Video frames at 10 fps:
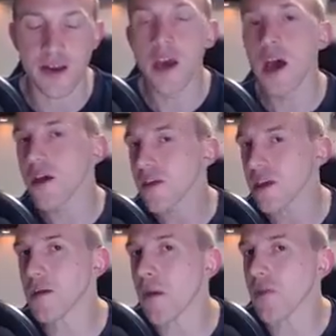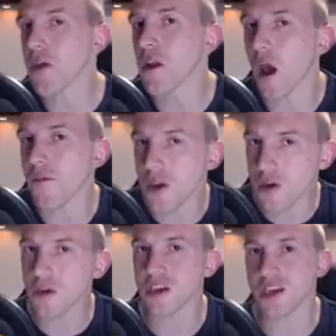Think about the lava
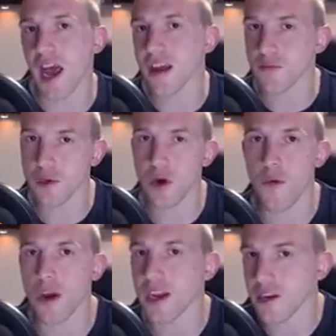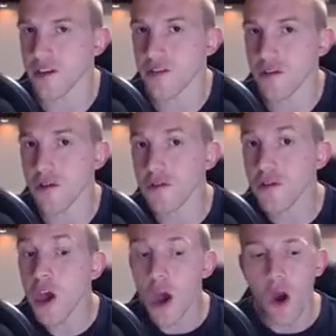loon attacks we already
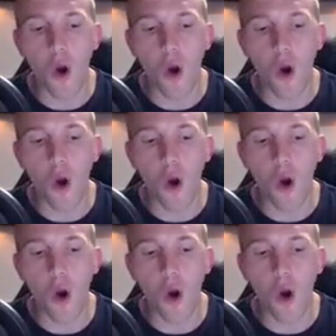discussed.